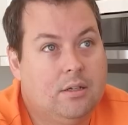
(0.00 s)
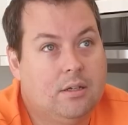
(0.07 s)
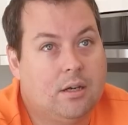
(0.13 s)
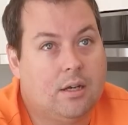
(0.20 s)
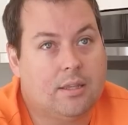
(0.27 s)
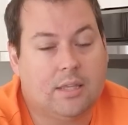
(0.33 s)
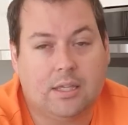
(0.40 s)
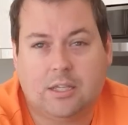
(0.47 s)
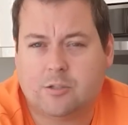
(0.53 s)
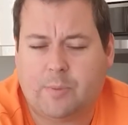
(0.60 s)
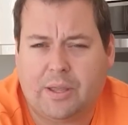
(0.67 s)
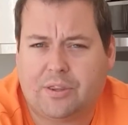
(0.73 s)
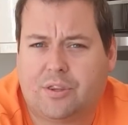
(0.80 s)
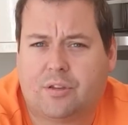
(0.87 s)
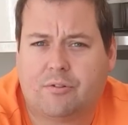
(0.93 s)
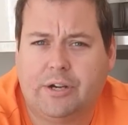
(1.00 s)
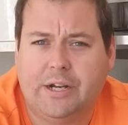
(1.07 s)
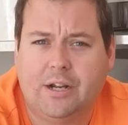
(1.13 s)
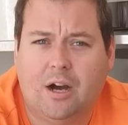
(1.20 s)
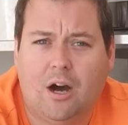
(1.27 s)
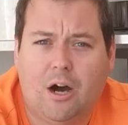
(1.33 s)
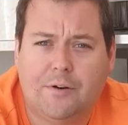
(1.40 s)
I think it's about three and a
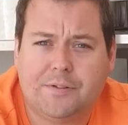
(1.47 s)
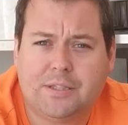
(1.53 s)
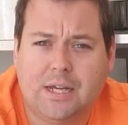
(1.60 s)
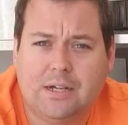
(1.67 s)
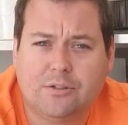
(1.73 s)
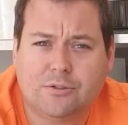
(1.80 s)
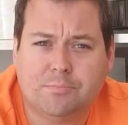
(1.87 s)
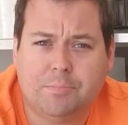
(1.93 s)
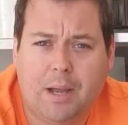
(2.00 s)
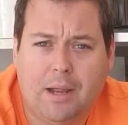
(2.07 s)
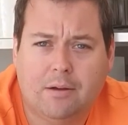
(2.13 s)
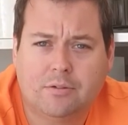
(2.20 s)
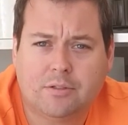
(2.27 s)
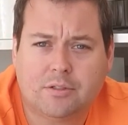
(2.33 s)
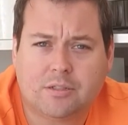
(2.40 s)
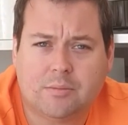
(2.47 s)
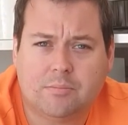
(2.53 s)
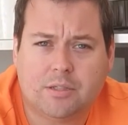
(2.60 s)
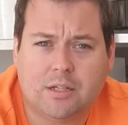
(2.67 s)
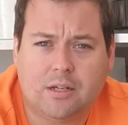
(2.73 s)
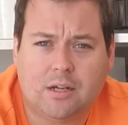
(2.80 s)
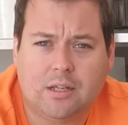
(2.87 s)
half thousand pound or
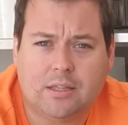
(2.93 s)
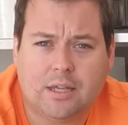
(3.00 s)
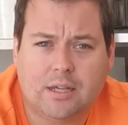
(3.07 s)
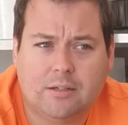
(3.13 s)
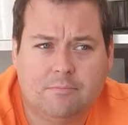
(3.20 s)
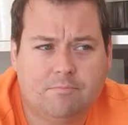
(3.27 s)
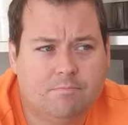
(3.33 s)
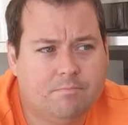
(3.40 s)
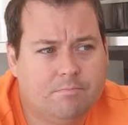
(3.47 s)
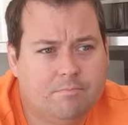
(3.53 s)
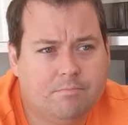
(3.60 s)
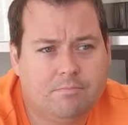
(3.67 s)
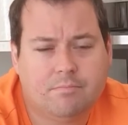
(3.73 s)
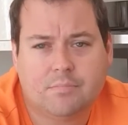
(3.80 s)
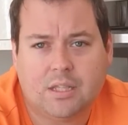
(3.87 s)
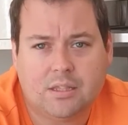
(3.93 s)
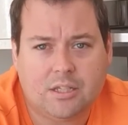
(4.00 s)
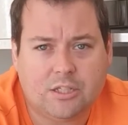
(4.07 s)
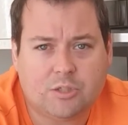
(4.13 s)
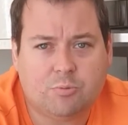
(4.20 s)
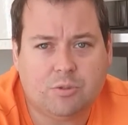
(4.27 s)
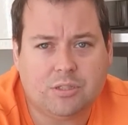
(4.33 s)
something like that.
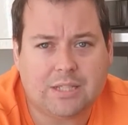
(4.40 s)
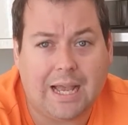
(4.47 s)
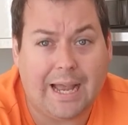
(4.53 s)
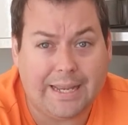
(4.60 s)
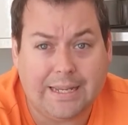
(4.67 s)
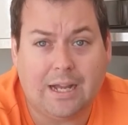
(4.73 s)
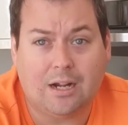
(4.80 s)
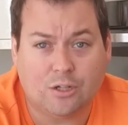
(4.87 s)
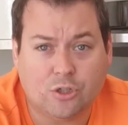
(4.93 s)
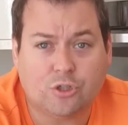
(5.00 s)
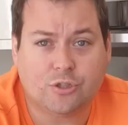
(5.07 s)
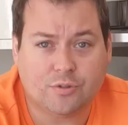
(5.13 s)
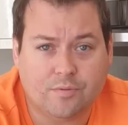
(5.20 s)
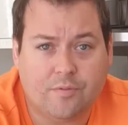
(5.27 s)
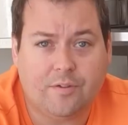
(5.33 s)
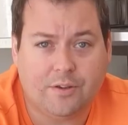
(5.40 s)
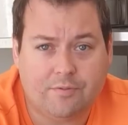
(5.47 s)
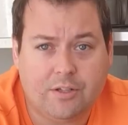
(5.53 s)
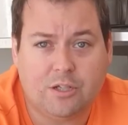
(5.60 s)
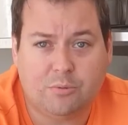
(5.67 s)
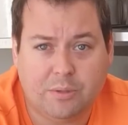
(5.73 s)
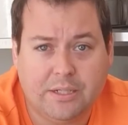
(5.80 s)
This was 850
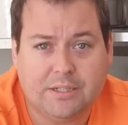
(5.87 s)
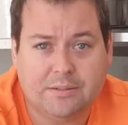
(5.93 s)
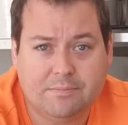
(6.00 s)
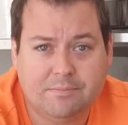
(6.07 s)
quid.